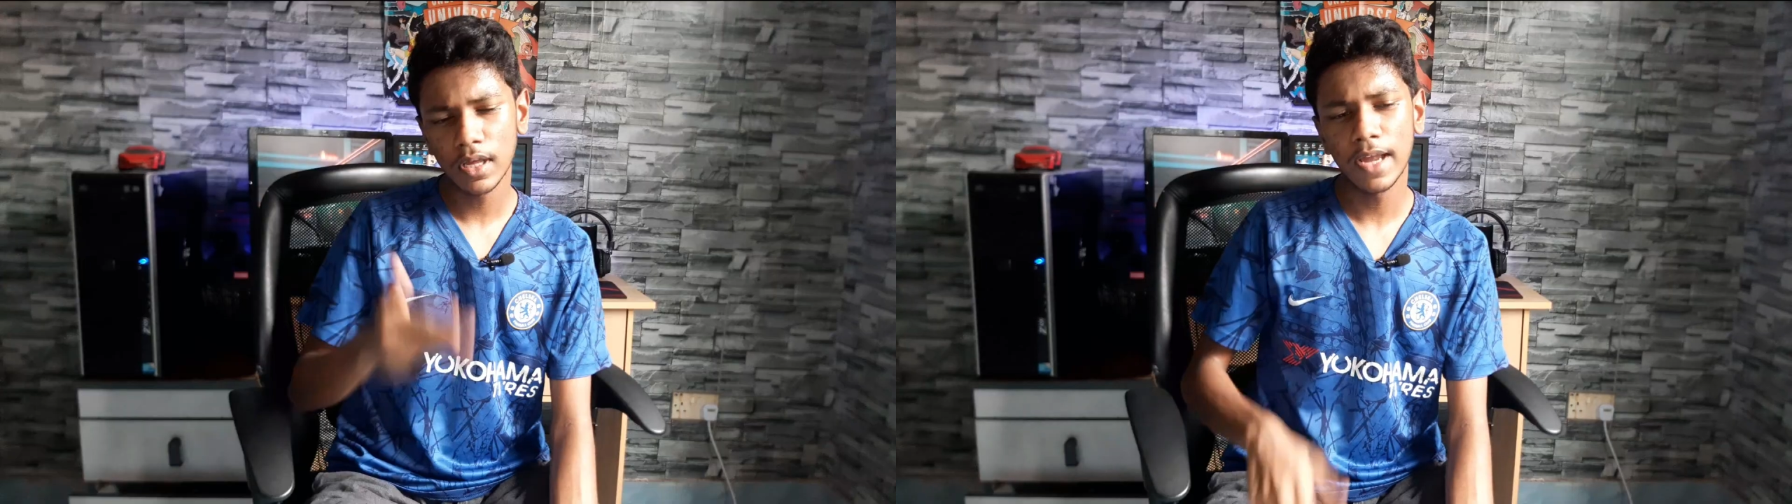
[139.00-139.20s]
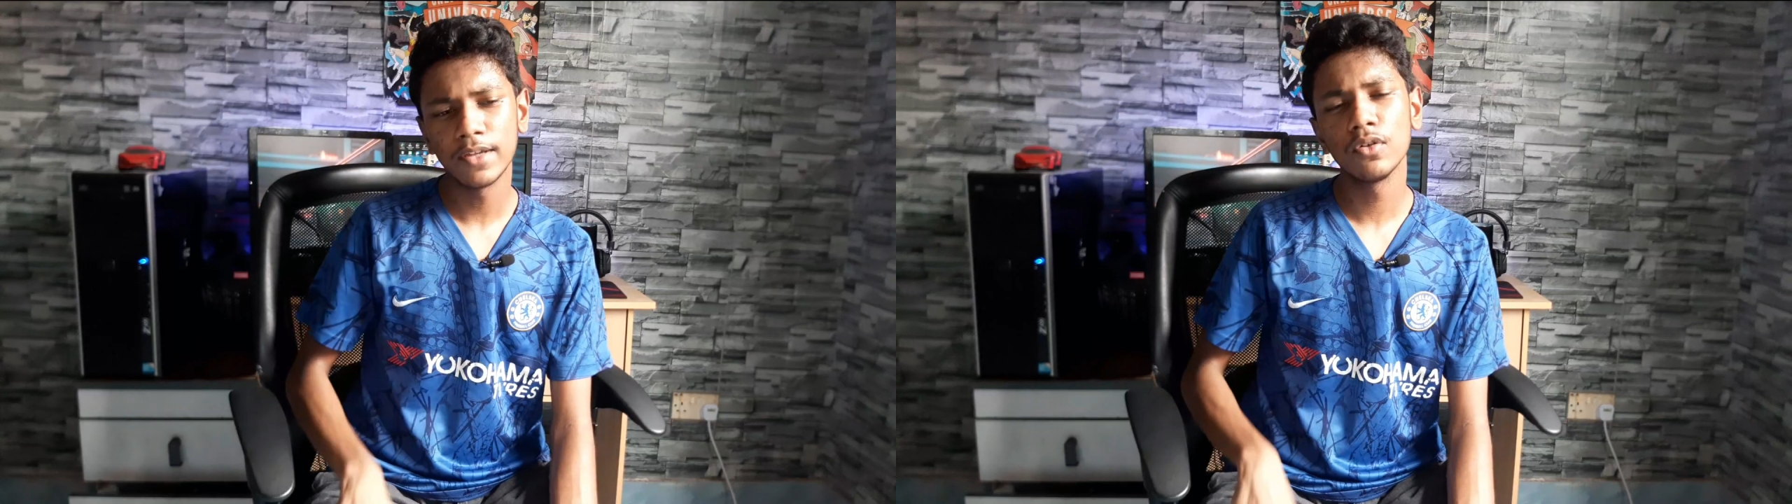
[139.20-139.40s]

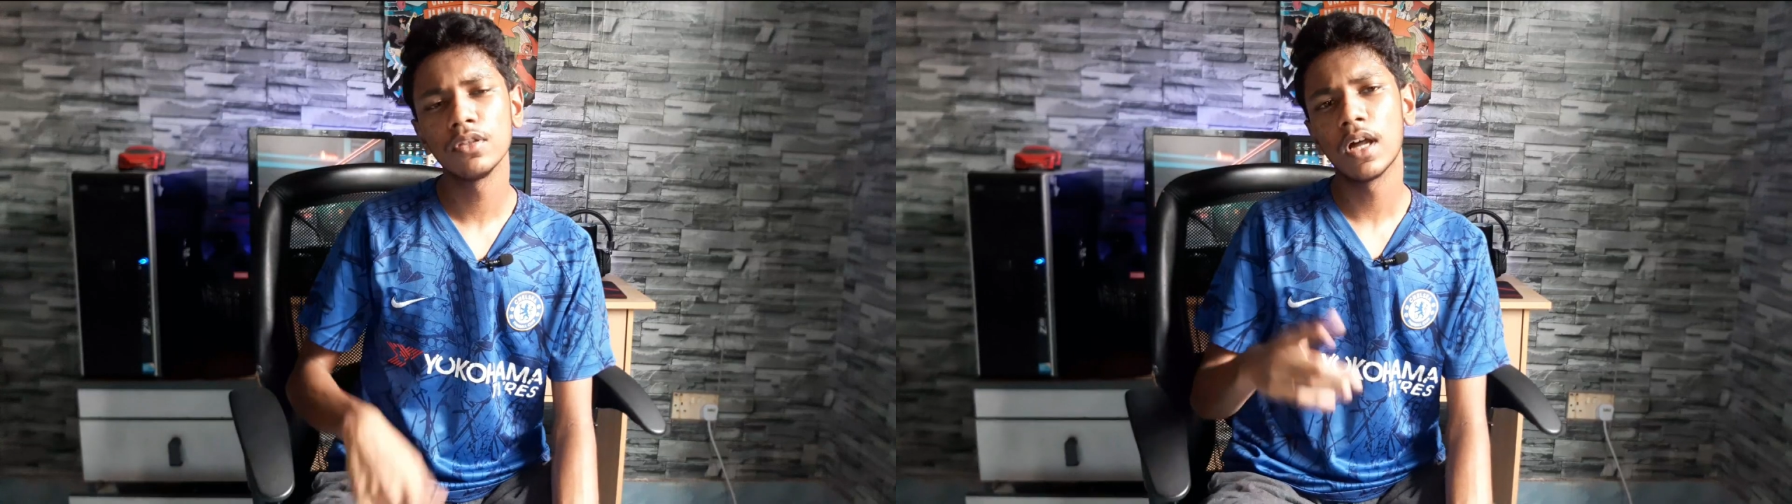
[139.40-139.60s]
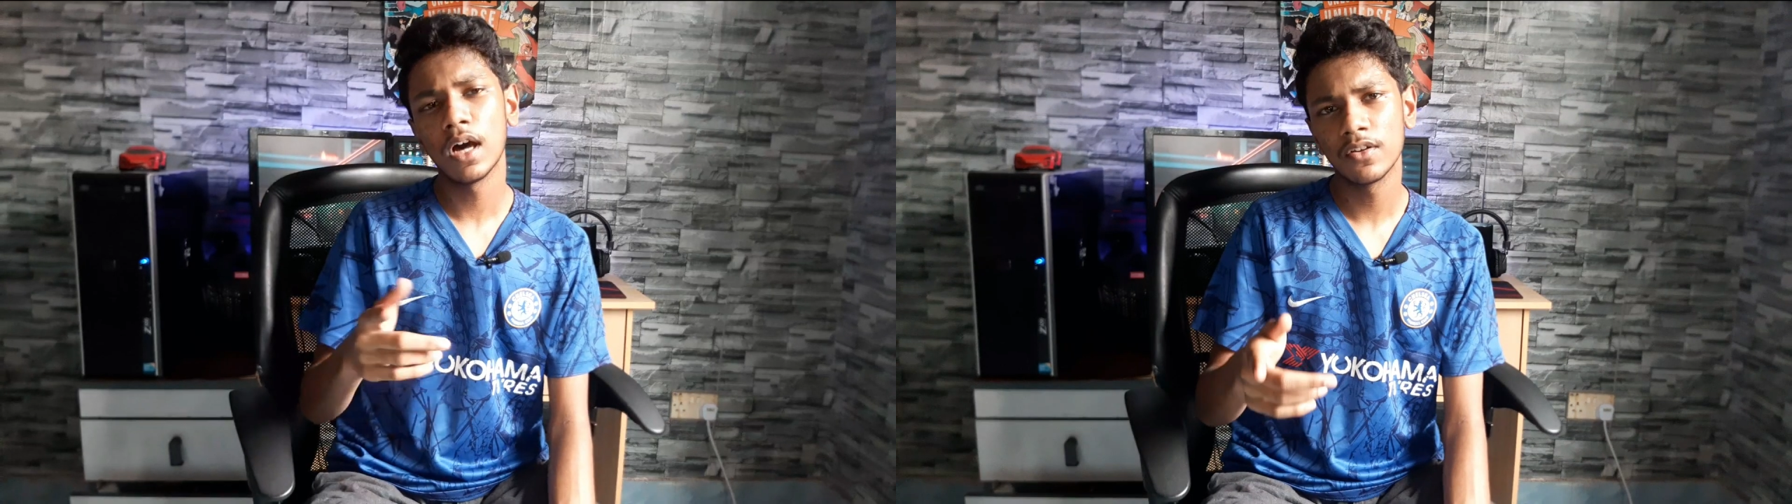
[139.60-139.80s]
the
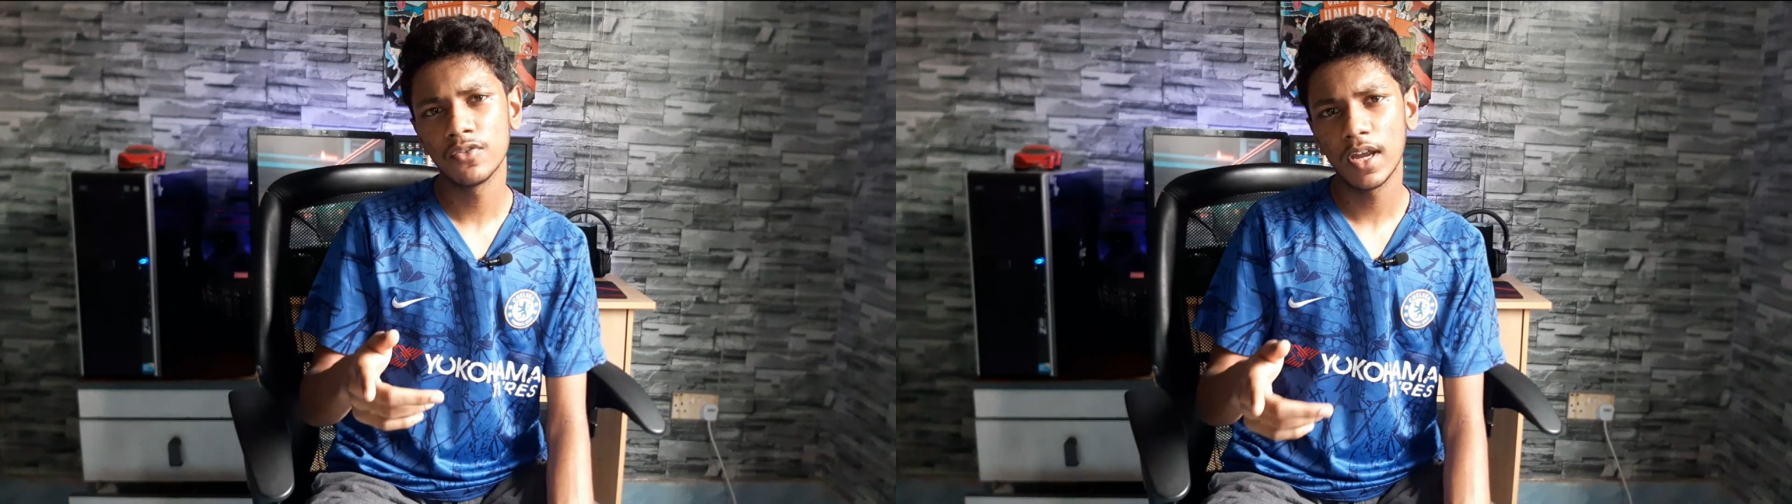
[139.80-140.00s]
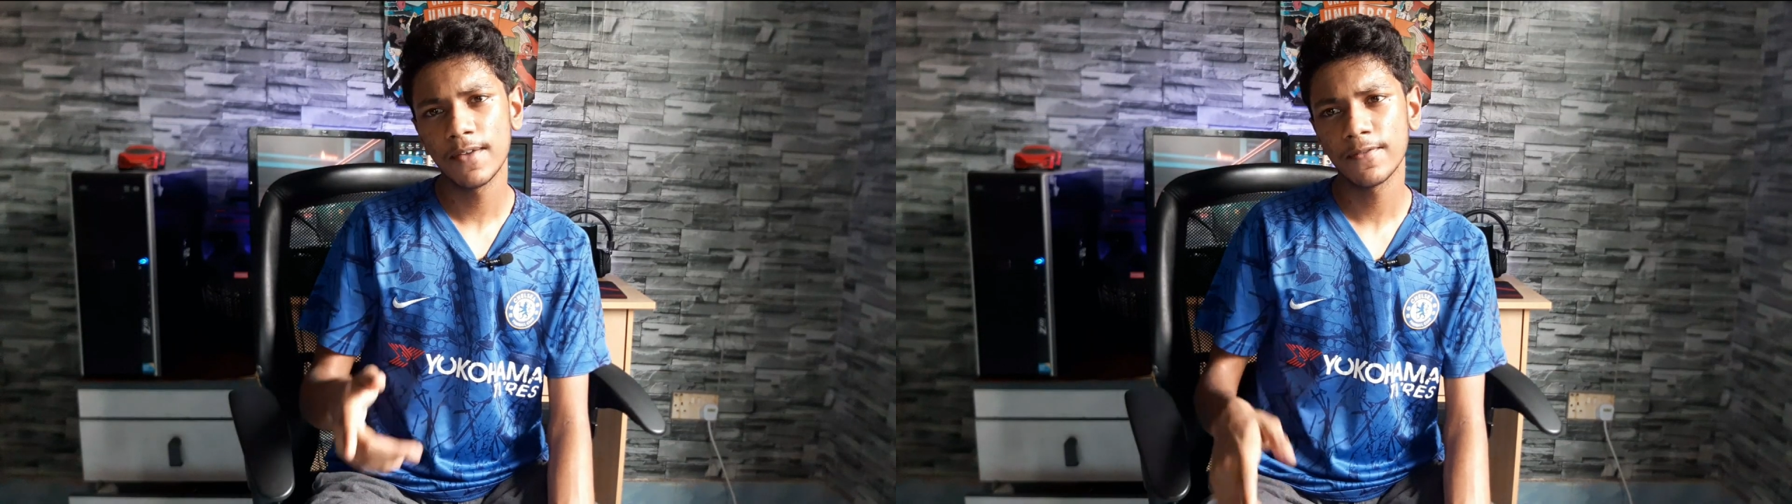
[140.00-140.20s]
hard
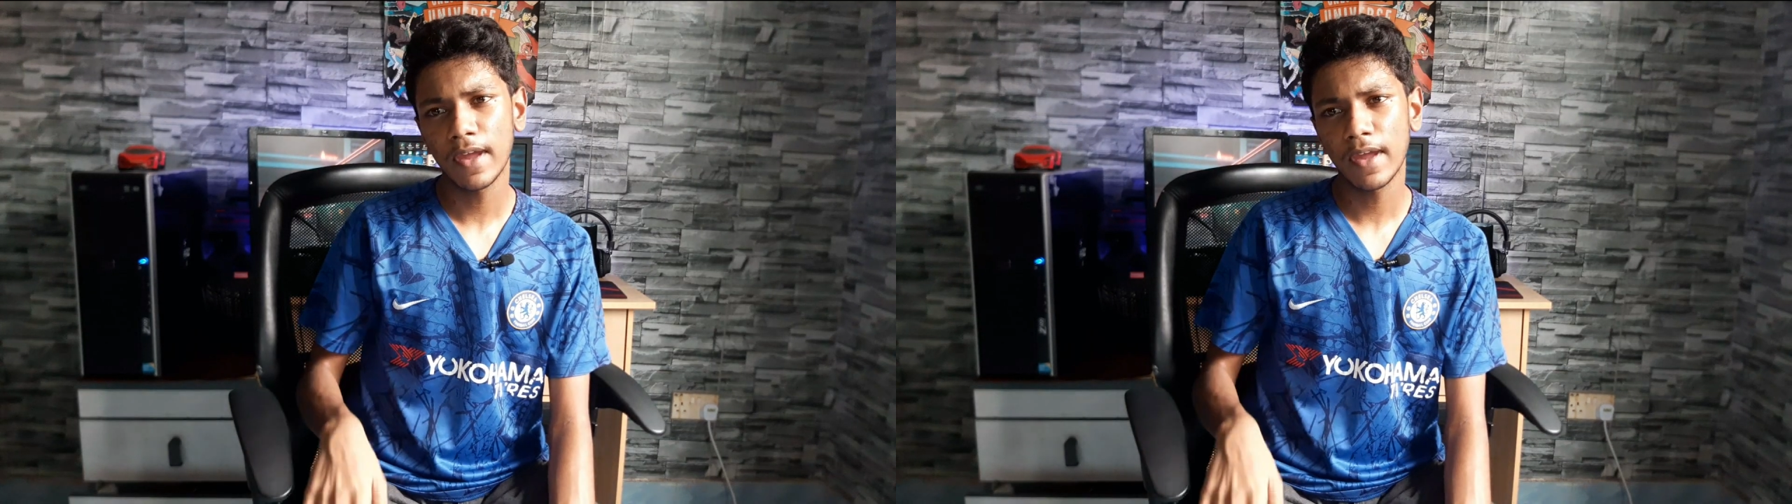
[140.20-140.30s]
drive